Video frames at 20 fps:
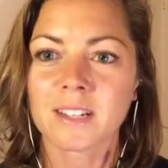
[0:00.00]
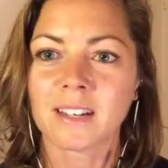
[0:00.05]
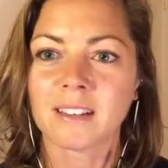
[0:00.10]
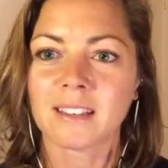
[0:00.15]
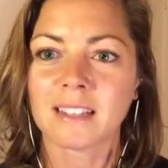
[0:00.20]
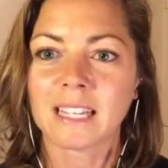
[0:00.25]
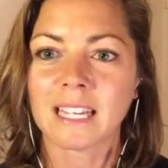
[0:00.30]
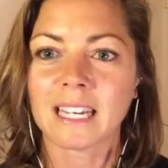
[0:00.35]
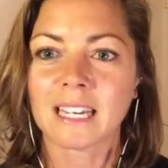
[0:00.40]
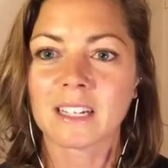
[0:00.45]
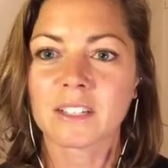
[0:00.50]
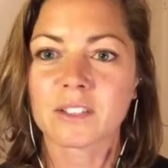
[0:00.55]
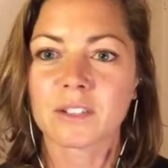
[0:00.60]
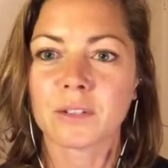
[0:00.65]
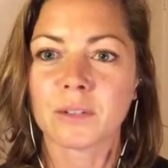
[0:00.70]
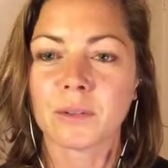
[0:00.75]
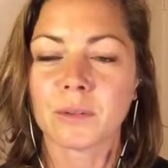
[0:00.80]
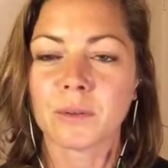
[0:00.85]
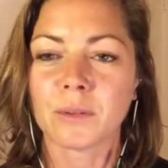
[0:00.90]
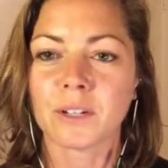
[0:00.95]
a link
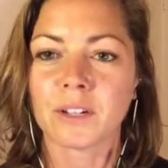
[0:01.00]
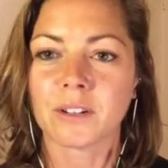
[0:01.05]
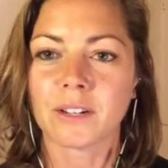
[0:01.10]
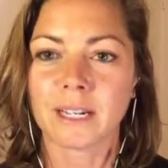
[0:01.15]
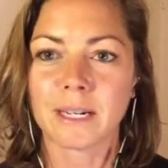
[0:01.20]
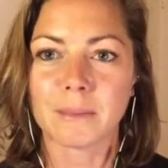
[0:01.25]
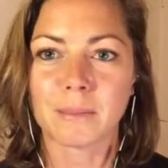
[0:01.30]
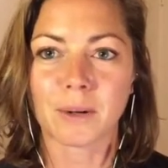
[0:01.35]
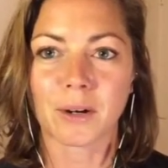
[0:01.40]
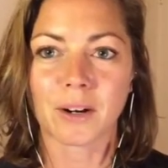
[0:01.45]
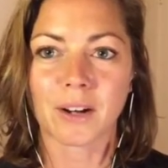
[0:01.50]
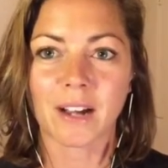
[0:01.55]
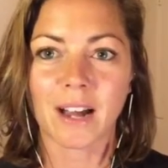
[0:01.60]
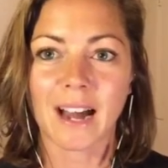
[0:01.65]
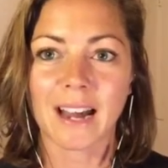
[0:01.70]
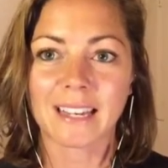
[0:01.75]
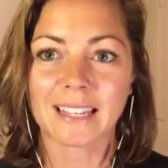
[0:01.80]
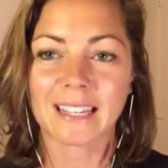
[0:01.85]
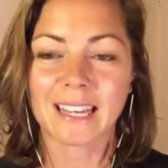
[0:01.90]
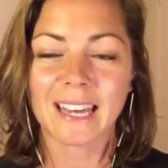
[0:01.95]
to your ebook?
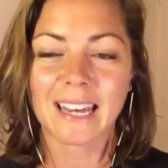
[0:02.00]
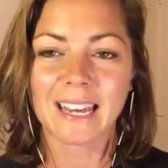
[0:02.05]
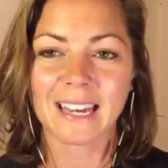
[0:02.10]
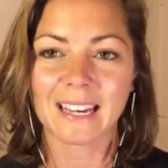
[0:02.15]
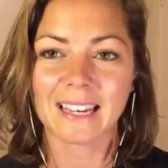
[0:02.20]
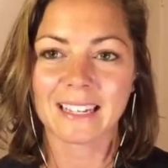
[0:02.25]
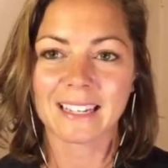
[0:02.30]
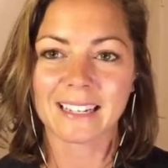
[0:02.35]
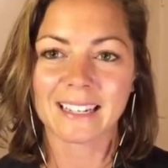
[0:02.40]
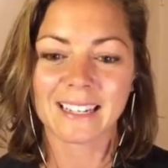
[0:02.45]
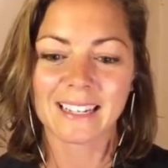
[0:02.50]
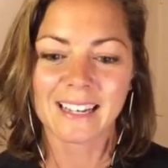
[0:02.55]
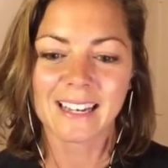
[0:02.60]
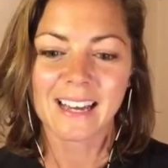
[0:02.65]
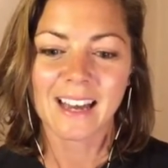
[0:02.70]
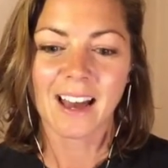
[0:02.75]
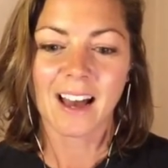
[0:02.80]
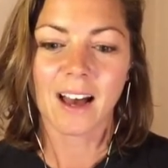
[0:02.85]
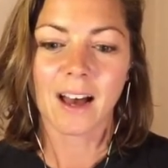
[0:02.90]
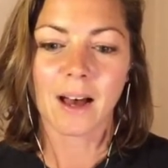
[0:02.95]
I can.
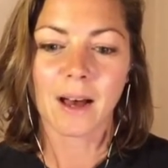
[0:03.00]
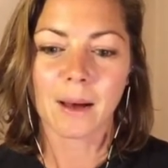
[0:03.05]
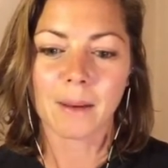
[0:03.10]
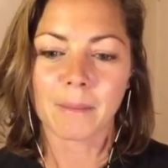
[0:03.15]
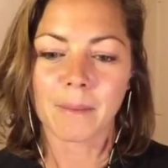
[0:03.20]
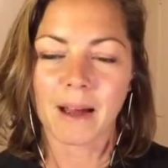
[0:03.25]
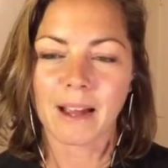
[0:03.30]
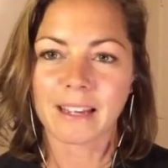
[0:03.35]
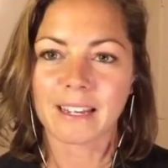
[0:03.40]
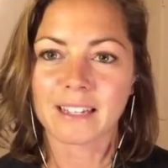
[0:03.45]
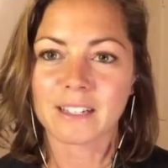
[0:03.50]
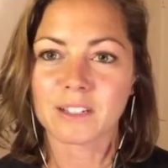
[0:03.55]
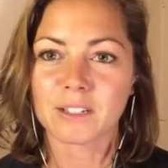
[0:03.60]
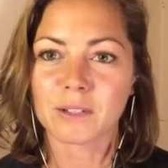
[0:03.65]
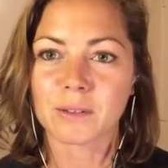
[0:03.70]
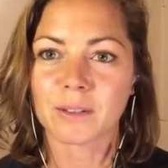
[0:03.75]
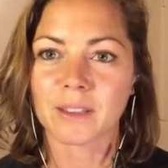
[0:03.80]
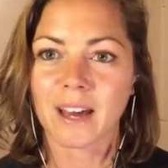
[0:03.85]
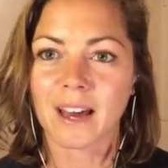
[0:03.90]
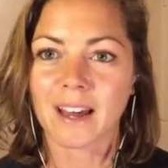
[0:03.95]
I can
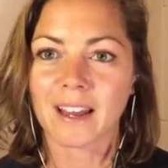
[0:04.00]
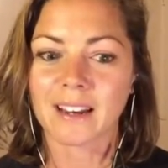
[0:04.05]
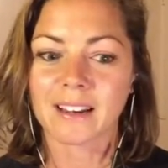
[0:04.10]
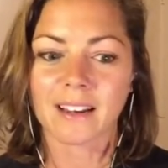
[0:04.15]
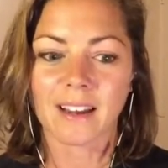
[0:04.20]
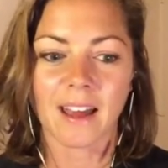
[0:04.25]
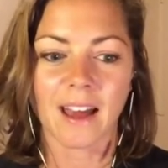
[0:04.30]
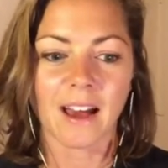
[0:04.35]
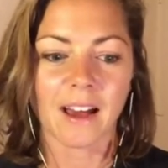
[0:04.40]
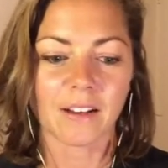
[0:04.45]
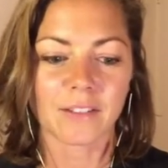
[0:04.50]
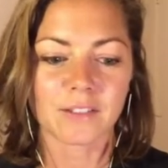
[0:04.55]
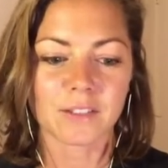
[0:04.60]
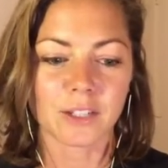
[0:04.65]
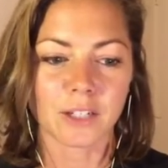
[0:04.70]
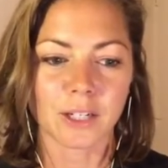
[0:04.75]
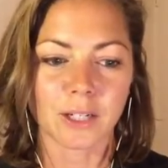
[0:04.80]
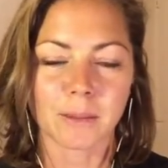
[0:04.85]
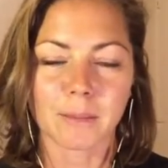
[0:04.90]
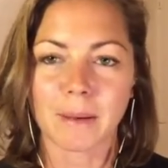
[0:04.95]
do that
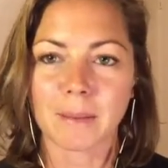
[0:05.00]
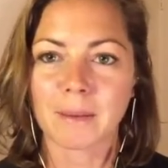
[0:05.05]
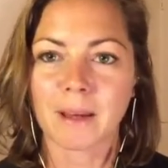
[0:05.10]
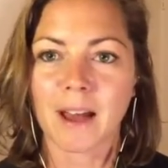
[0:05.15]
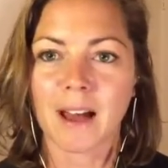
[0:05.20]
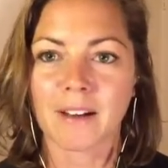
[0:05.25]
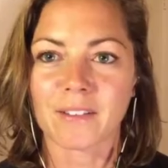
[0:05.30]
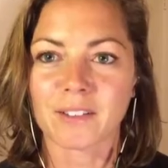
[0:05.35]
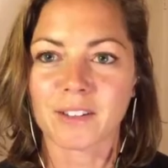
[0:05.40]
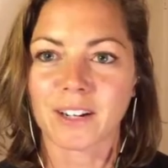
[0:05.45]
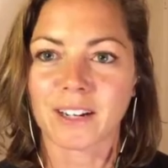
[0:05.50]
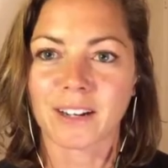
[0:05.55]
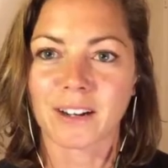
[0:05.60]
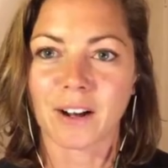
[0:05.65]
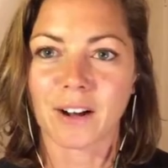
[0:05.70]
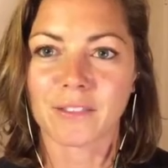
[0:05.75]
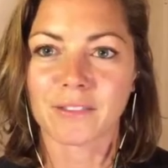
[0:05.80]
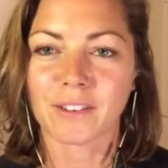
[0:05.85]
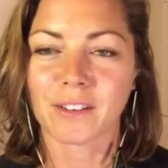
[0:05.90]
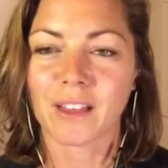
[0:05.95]
maybe after I get
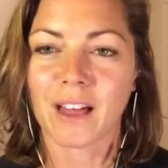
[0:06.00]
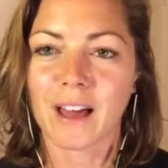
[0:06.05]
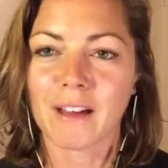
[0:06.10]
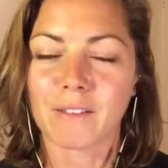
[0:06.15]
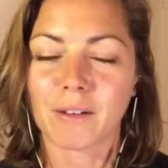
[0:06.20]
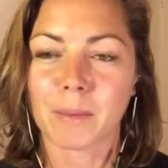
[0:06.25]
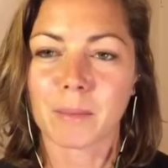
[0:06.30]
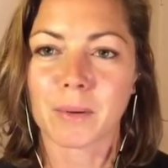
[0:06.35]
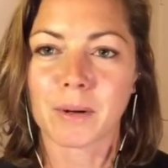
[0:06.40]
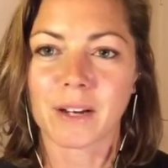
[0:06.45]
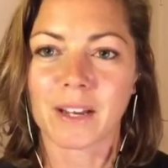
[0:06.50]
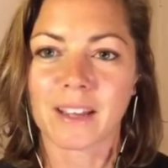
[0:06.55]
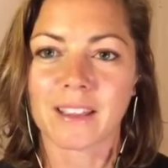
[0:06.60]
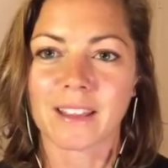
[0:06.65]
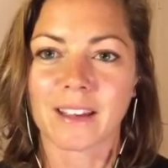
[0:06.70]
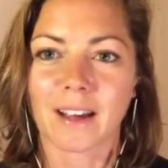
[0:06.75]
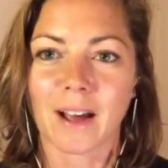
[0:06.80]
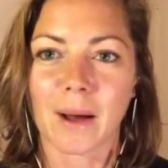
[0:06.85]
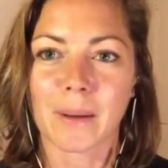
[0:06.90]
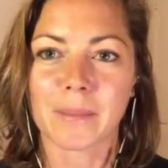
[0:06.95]
off the live. I'll put it in
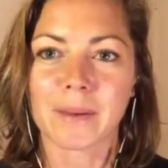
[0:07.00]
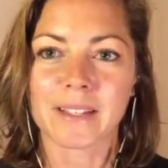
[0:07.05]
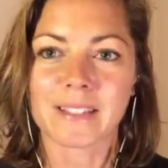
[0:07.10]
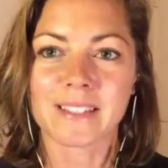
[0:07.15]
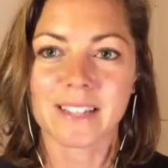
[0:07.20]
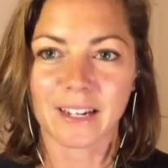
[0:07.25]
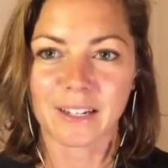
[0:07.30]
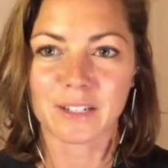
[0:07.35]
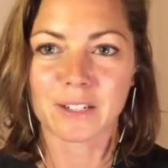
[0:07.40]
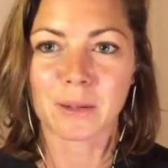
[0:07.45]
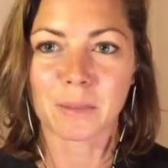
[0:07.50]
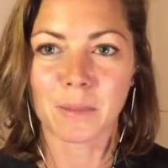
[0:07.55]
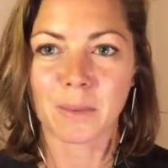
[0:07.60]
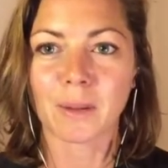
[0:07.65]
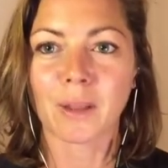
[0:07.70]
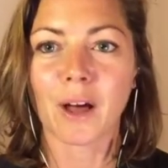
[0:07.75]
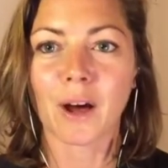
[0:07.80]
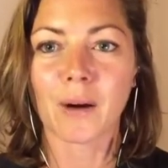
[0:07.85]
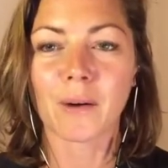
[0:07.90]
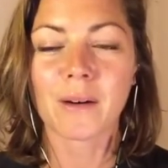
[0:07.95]
the comment section
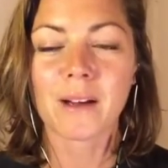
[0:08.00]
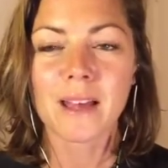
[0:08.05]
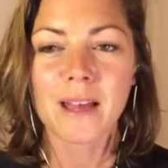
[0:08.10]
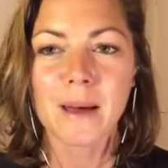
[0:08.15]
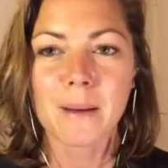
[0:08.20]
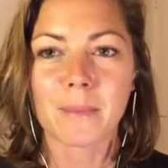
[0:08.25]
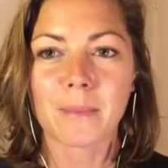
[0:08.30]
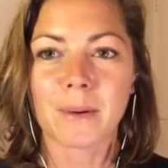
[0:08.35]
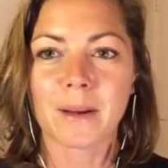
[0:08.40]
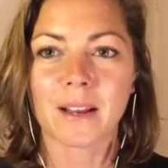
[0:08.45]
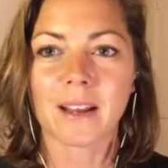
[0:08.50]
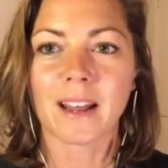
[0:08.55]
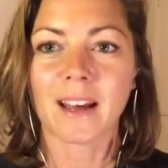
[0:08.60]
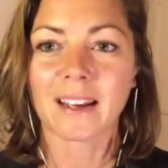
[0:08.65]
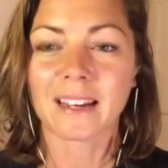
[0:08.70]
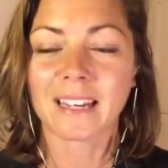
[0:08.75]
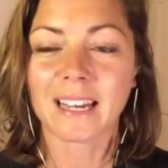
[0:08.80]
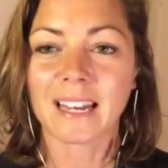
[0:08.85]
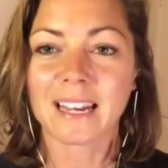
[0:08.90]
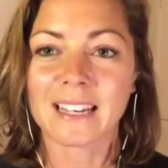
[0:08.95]
below. But
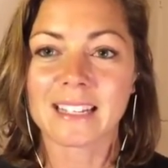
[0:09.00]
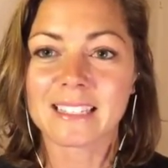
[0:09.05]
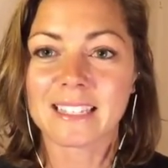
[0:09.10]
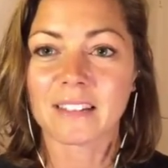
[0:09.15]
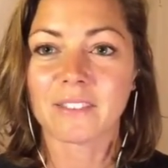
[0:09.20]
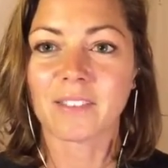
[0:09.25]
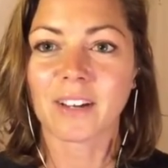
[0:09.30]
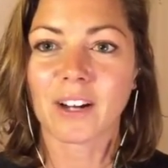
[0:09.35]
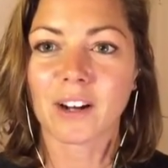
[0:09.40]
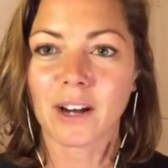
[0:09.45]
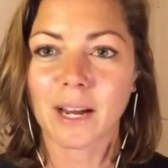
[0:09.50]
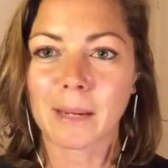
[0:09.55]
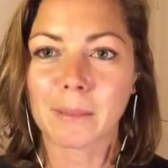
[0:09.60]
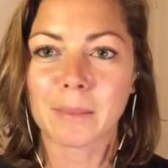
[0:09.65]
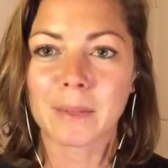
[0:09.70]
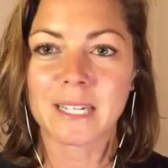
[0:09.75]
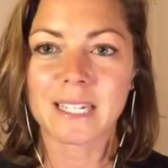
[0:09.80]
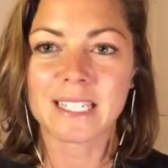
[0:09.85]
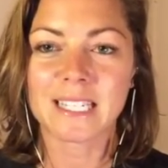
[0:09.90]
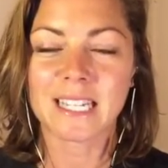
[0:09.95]
again, it's
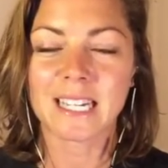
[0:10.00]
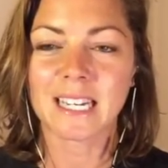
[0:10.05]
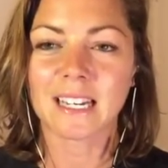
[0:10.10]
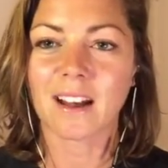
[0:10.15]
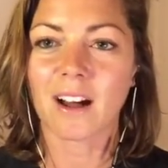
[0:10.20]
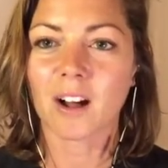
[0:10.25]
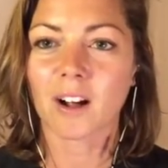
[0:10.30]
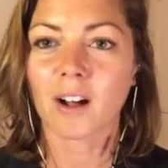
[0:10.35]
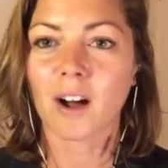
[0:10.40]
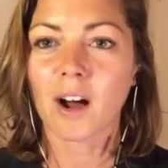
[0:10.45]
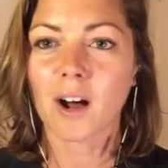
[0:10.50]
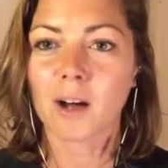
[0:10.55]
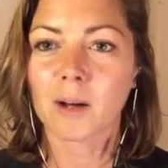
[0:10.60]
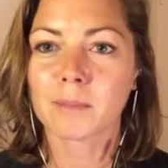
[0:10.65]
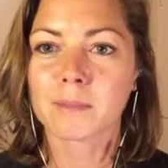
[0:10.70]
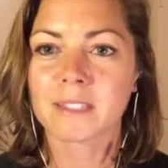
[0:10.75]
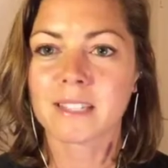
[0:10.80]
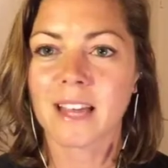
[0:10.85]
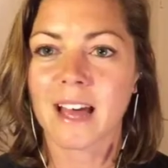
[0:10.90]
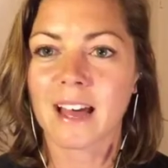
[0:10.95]

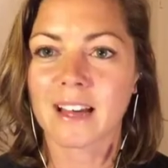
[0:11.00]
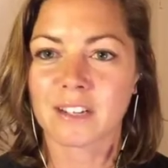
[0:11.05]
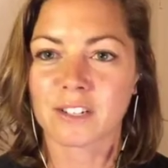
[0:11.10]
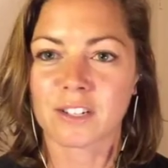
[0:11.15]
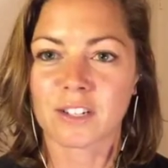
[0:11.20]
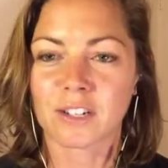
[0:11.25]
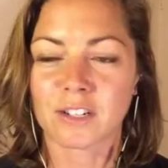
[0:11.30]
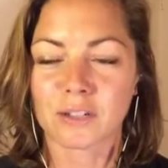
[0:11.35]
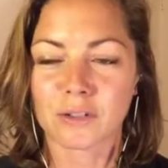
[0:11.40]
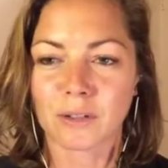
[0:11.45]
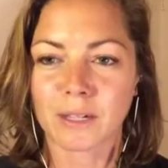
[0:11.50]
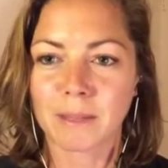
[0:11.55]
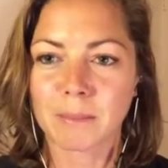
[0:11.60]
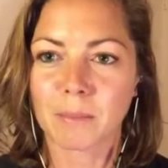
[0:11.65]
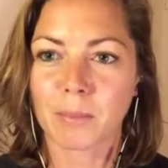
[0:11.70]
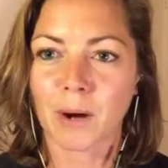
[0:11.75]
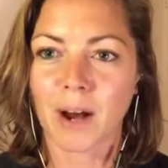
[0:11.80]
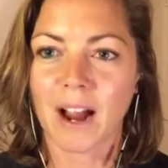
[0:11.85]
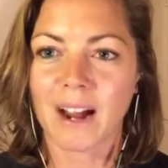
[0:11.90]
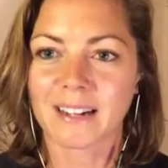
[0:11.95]

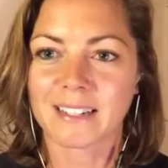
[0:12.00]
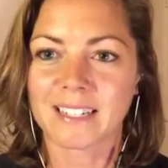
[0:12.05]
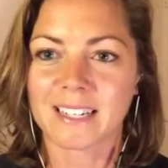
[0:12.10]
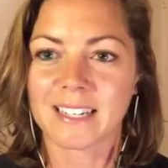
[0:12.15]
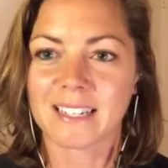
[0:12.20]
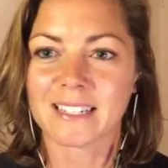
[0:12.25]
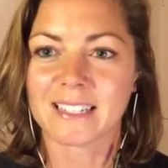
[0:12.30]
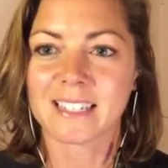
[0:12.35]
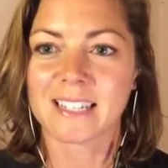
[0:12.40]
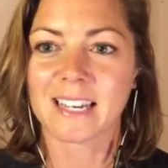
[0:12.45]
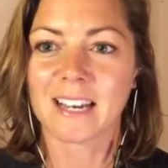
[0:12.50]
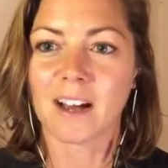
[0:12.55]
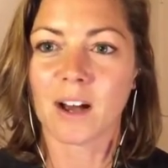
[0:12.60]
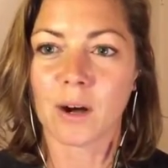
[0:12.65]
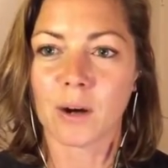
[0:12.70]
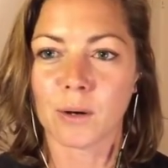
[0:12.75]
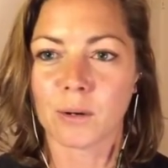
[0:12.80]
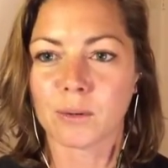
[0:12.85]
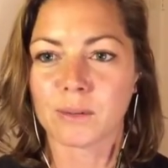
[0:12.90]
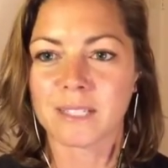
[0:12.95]

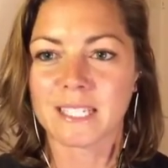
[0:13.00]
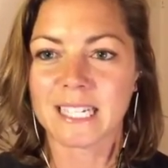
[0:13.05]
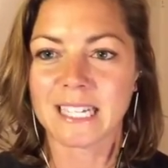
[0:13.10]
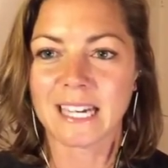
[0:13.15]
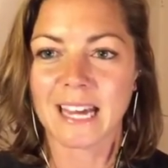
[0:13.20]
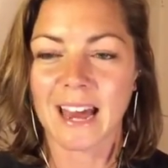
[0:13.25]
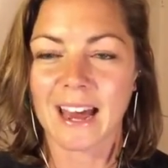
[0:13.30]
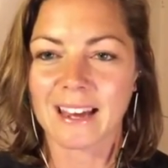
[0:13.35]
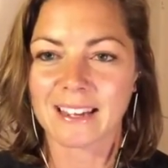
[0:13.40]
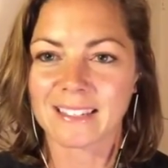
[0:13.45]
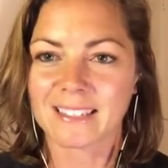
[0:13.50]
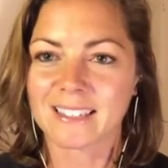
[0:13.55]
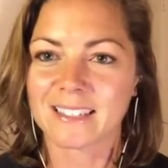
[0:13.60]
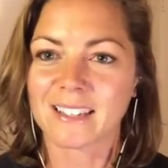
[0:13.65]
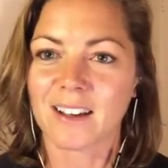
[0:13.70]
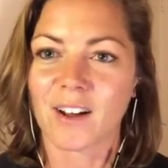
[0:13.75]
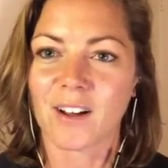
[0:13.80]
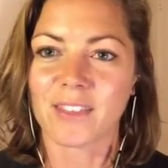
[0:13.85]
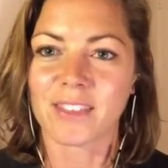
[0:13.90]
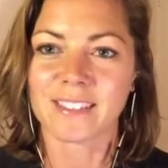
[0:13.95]
invigoratept.com/dreampracticeots
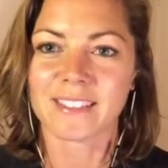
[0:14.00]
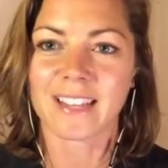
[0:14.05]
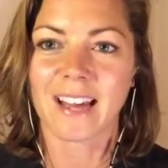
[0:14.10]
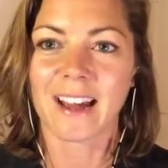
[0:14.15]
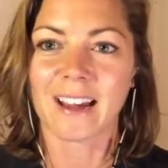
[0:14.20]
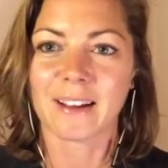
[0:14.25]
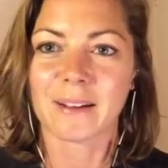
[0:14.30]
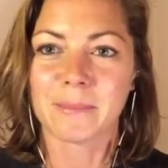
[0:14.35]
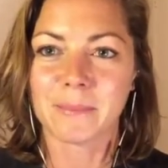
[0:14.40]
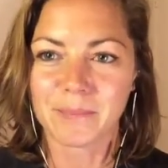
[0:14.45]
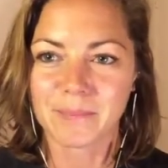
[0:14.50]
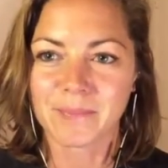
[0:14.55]
on the side.